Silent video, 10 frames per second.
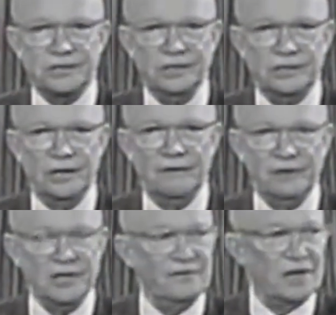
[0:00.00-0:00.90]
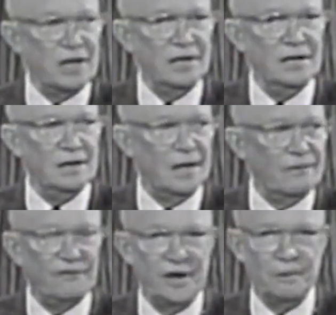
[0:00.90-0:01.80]
included Generals Dwight D.
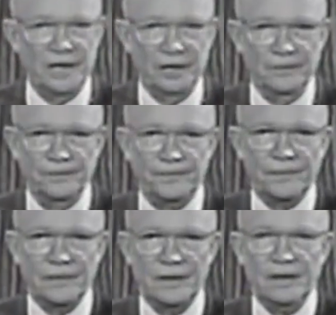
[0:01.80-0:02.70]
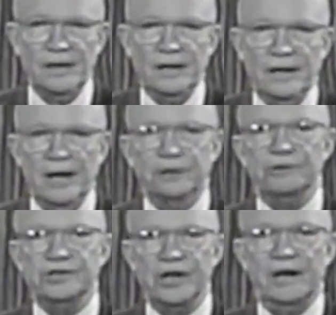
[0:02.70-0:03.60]
Eisenhower and Lucius
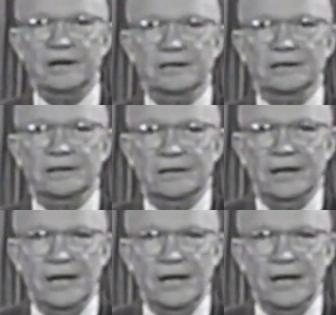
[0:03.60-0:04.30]
Clay, two